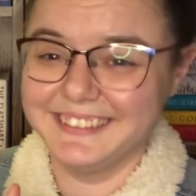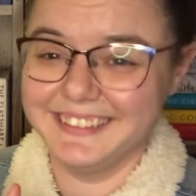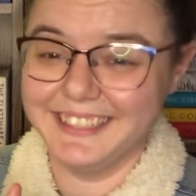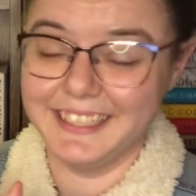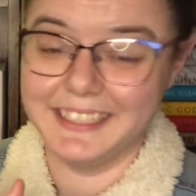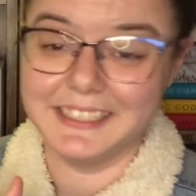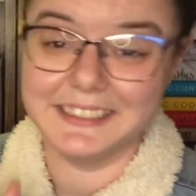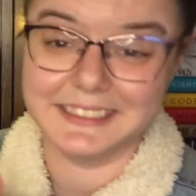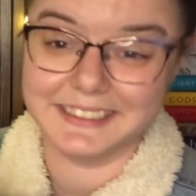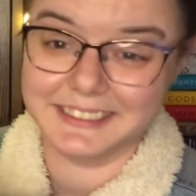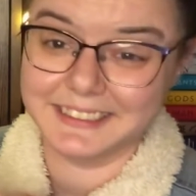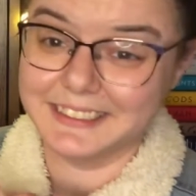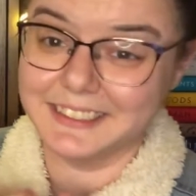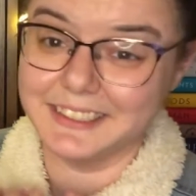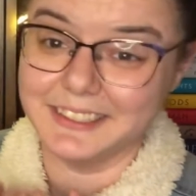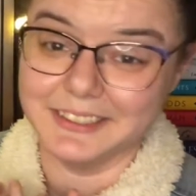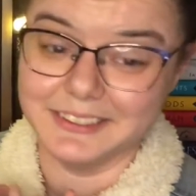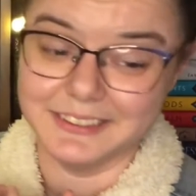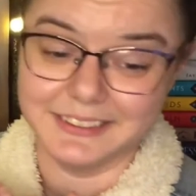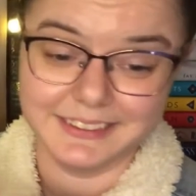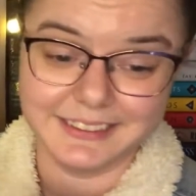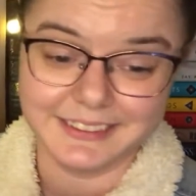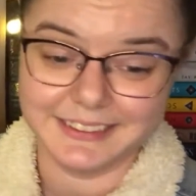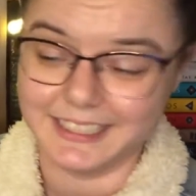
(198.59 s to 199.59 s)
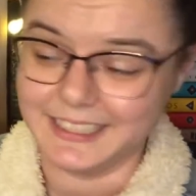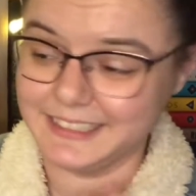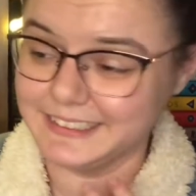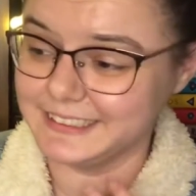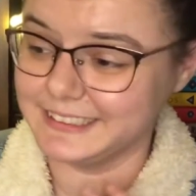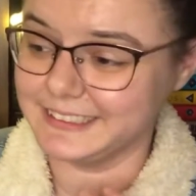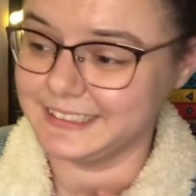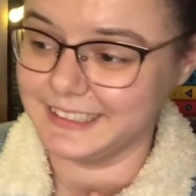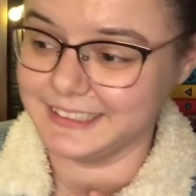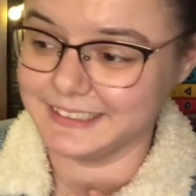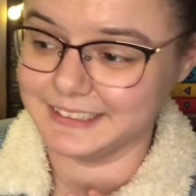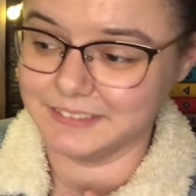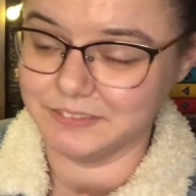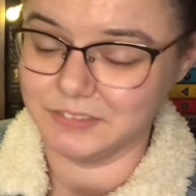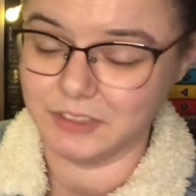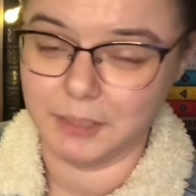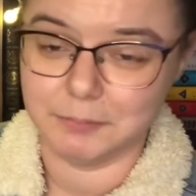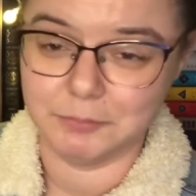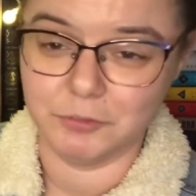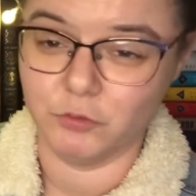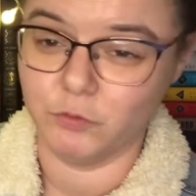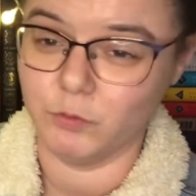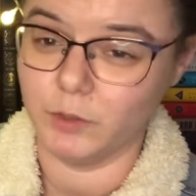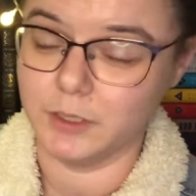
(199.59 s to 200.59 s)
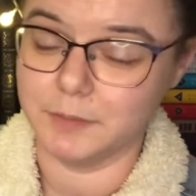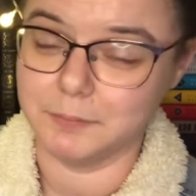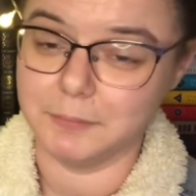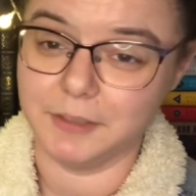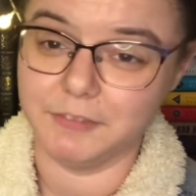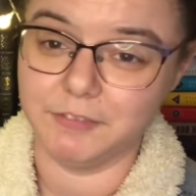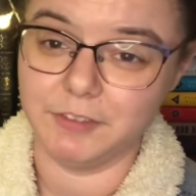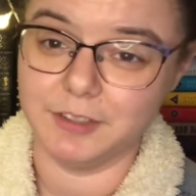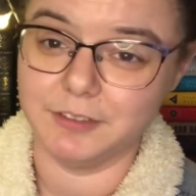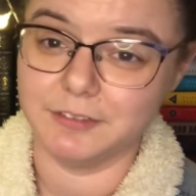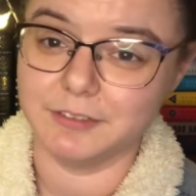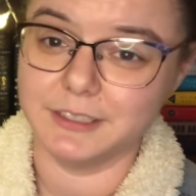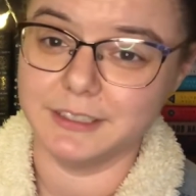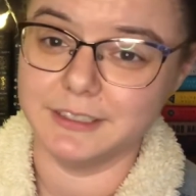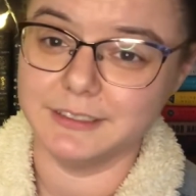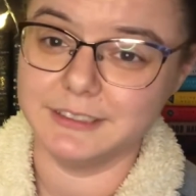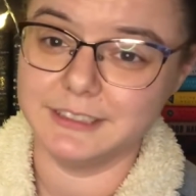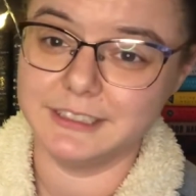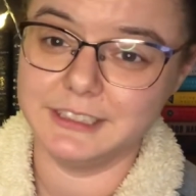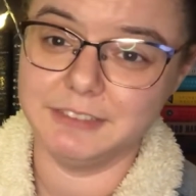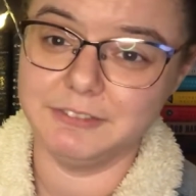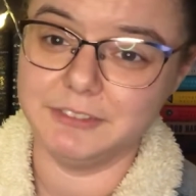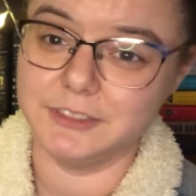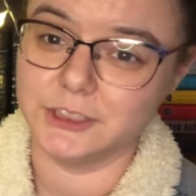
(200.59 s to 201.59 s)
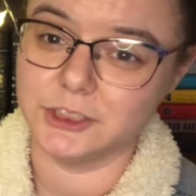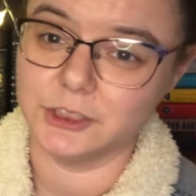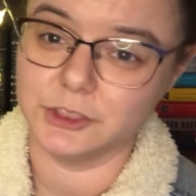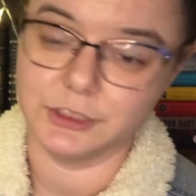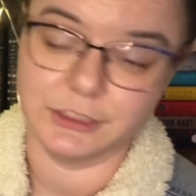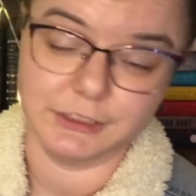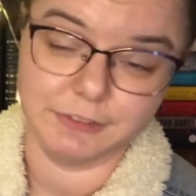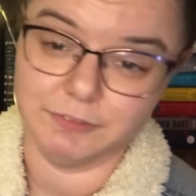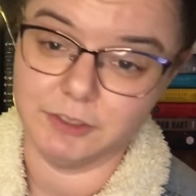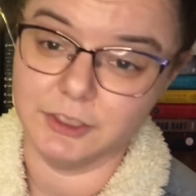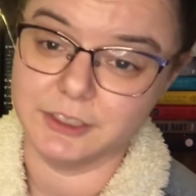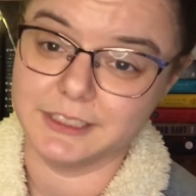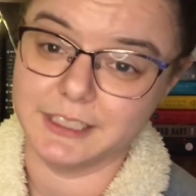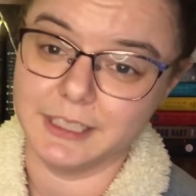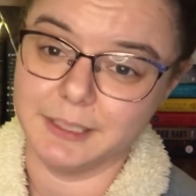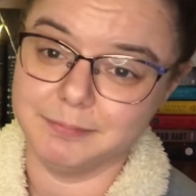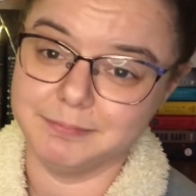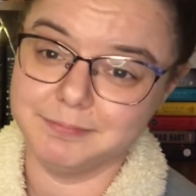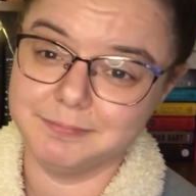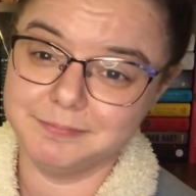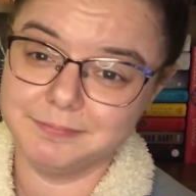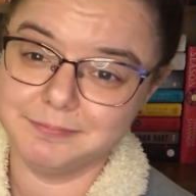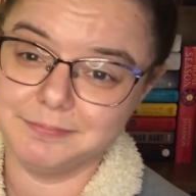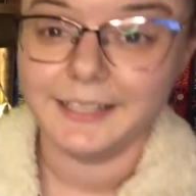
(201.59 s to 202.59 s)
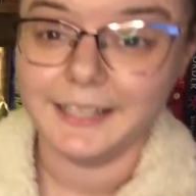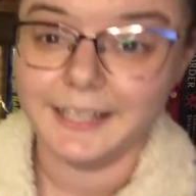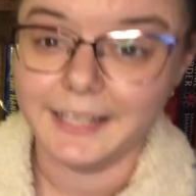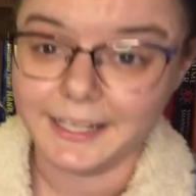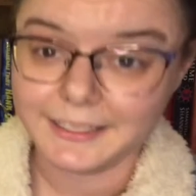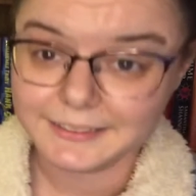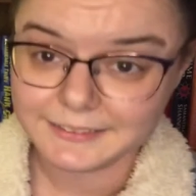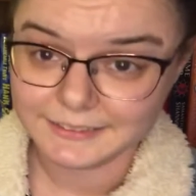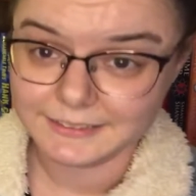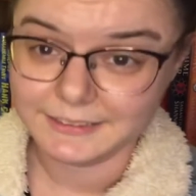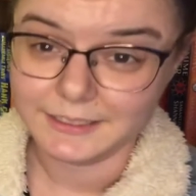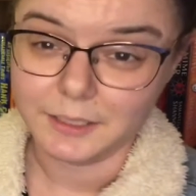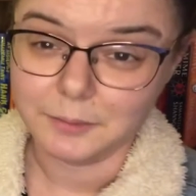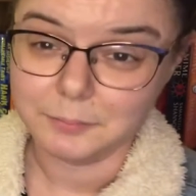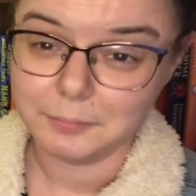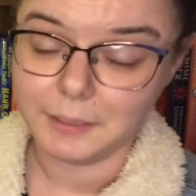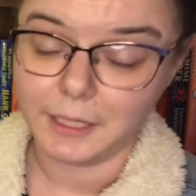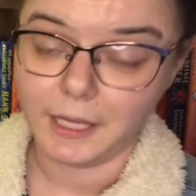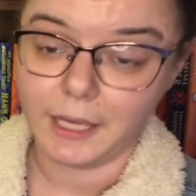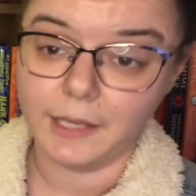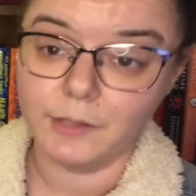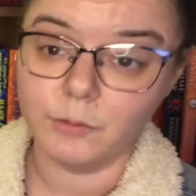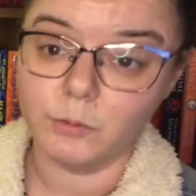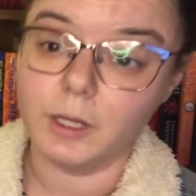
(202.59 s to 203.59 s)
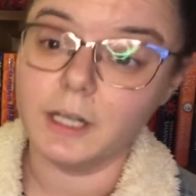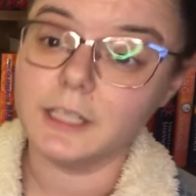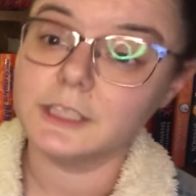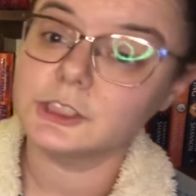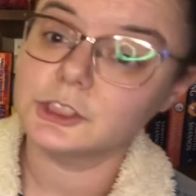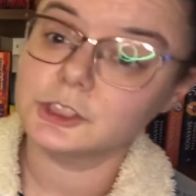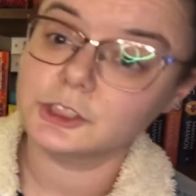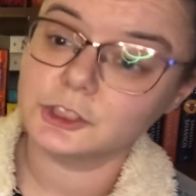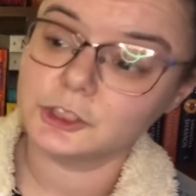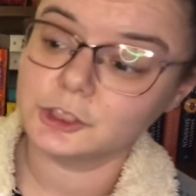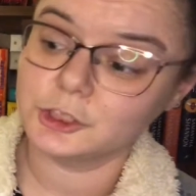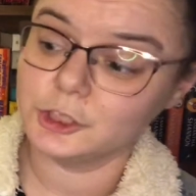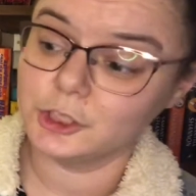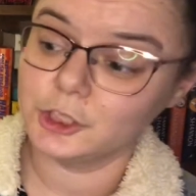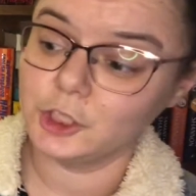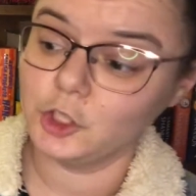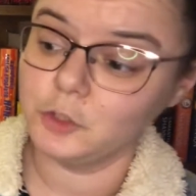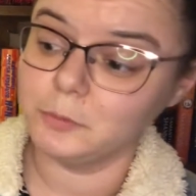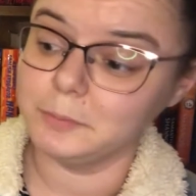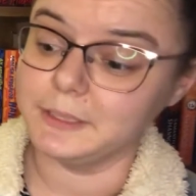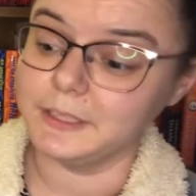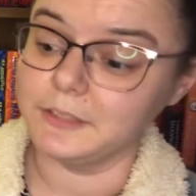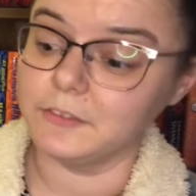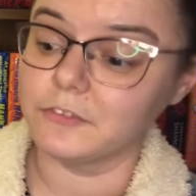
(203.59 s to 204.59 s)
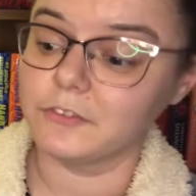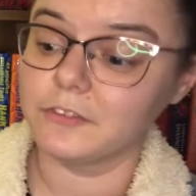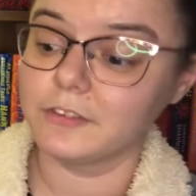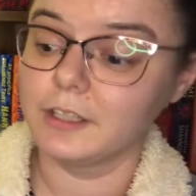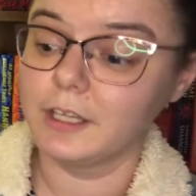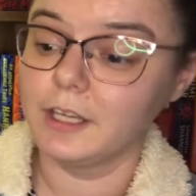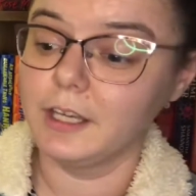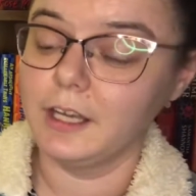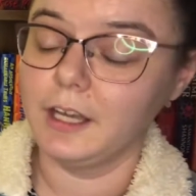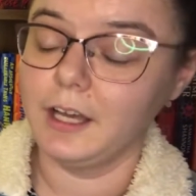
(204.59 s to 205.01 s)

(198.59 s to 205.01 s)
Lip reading: And it still stands the test of time as one of my favorite TV shows of all time. Next up, I watched Good Omens.